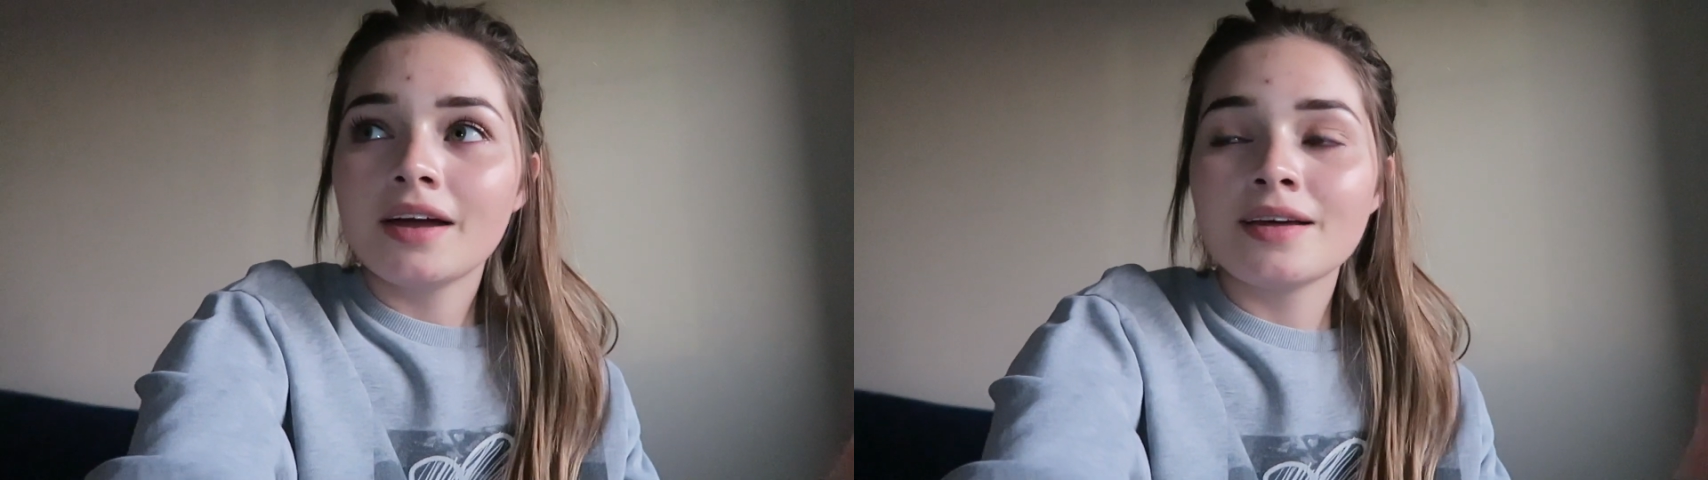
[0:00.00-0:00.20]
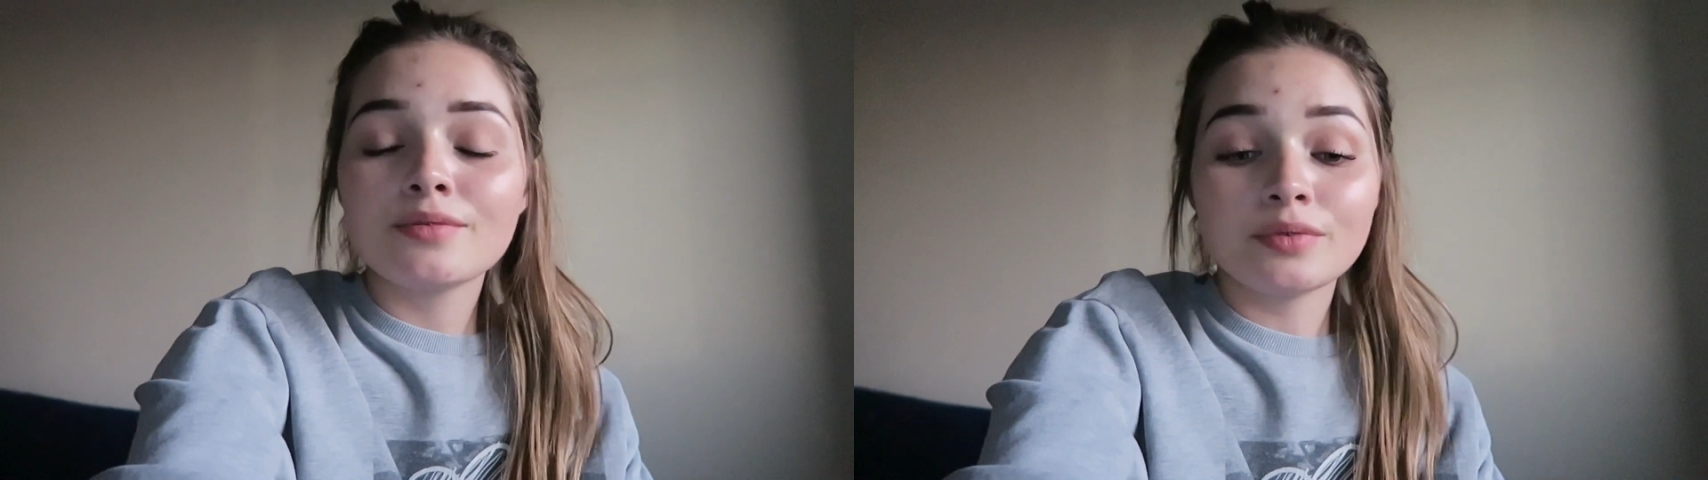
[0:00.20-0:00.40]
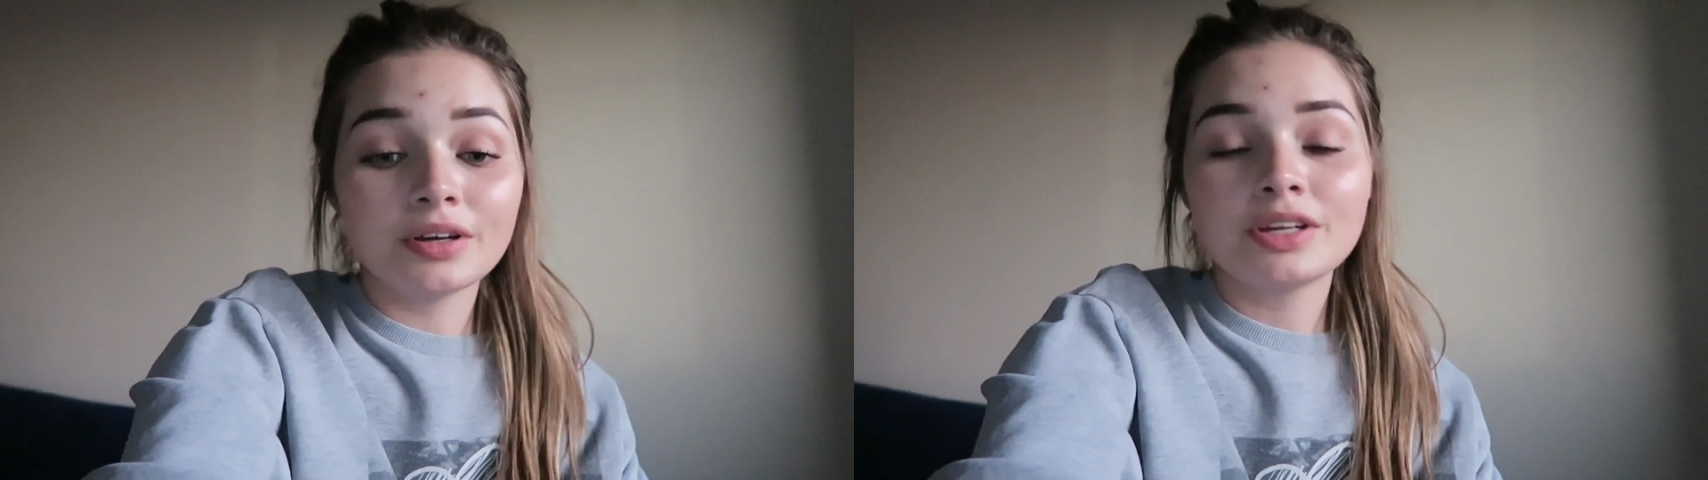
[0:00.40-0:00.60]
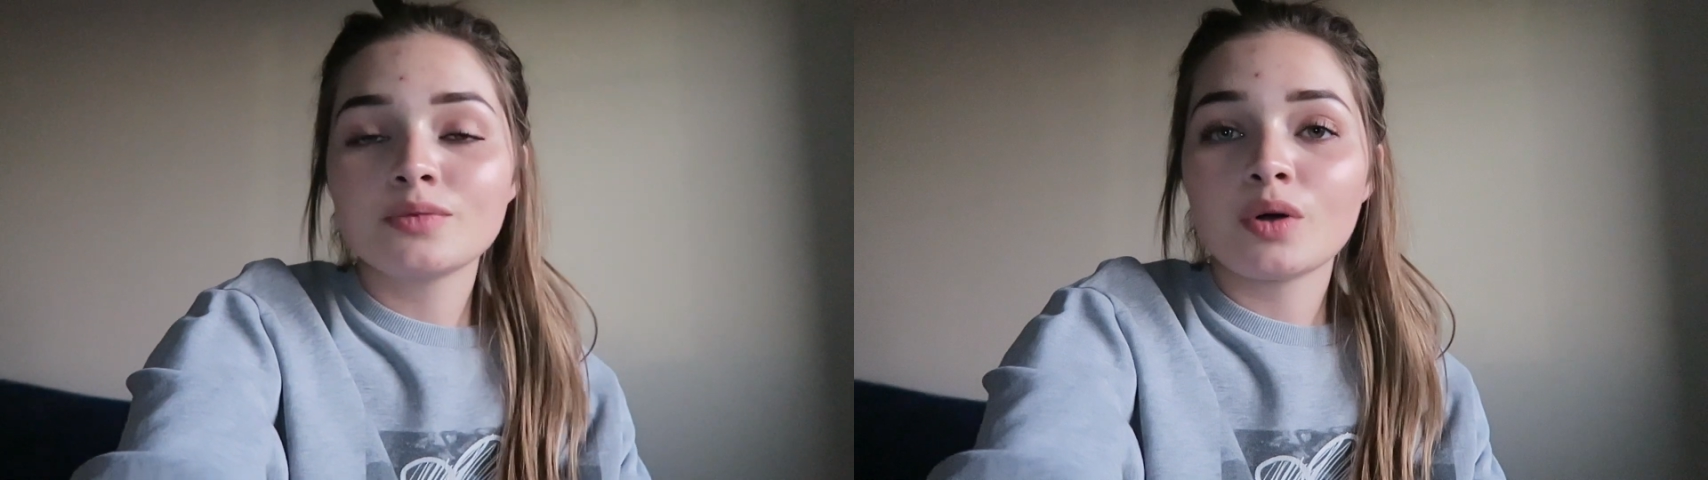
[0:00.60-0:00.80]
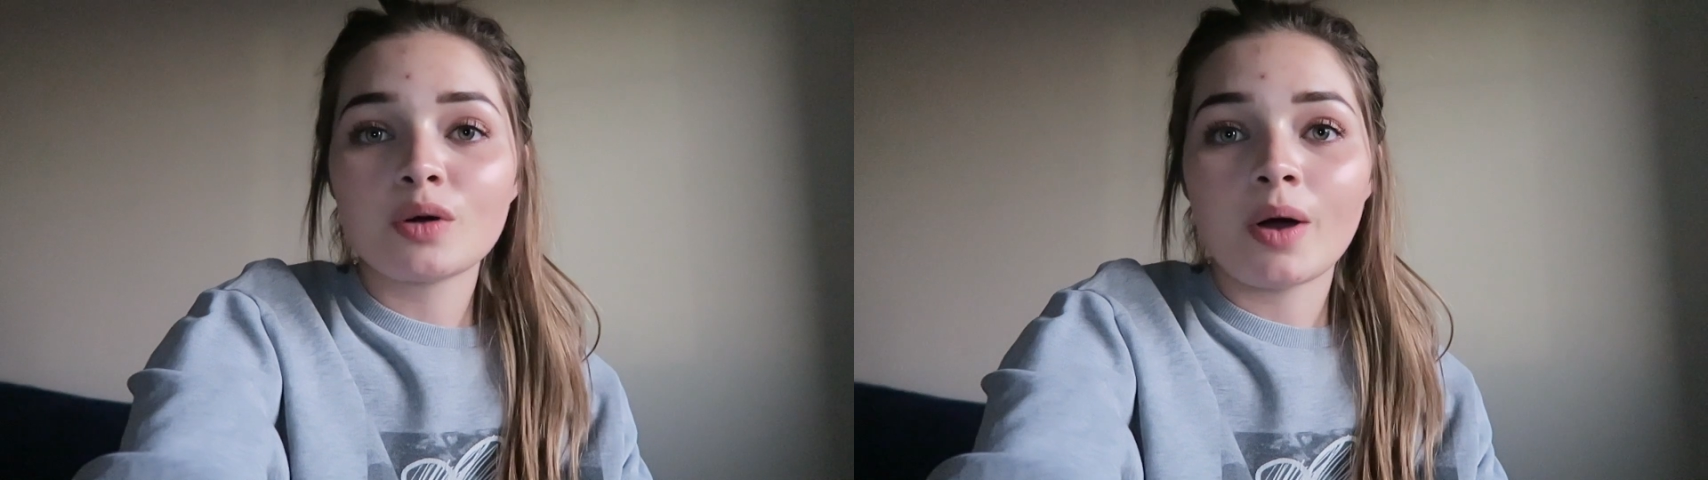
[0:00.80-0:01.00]
and I really
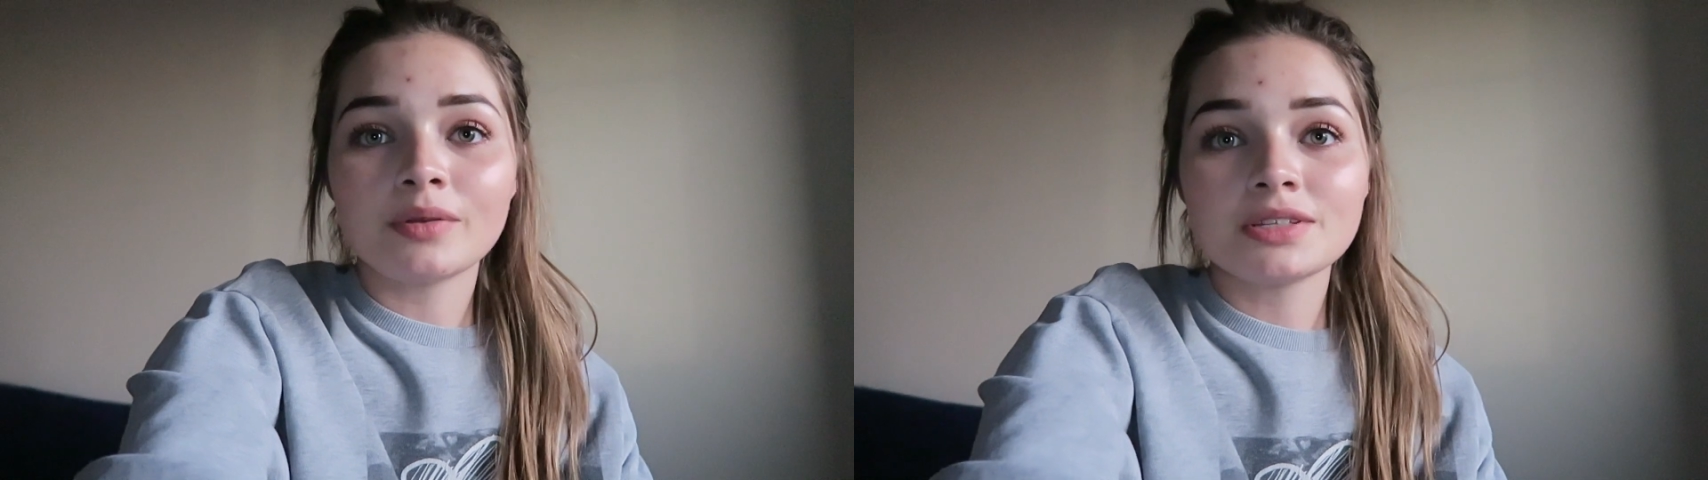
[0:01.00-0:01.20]
didn't want to go out